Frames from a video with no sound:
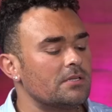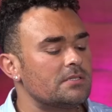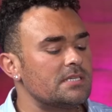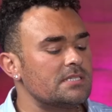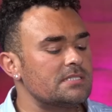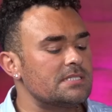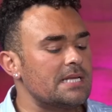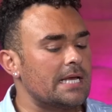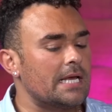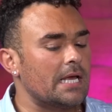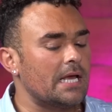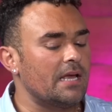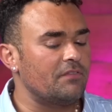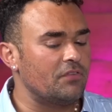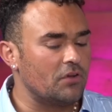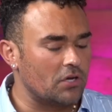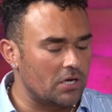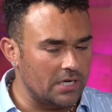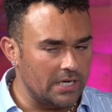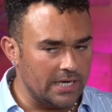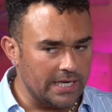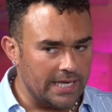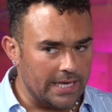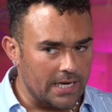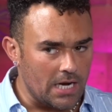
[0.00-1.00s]
things like if you're
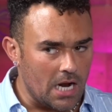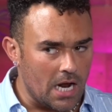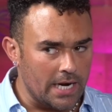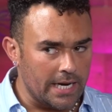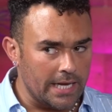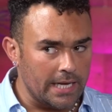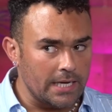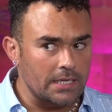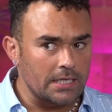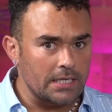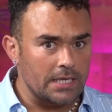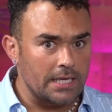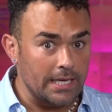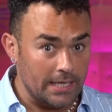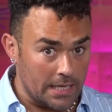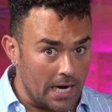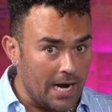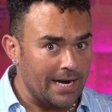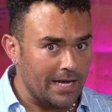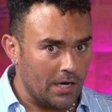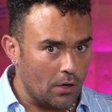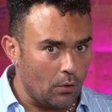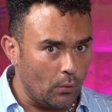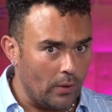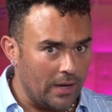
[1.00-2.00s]
gonna get on it
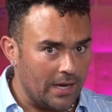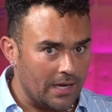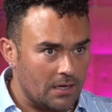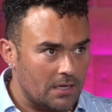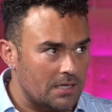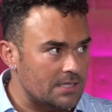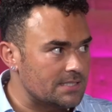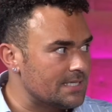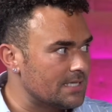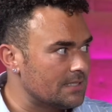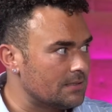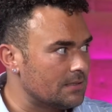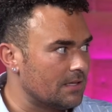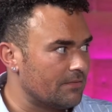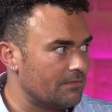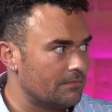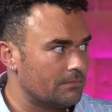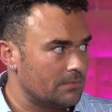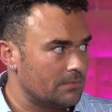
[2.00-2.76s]
quick because the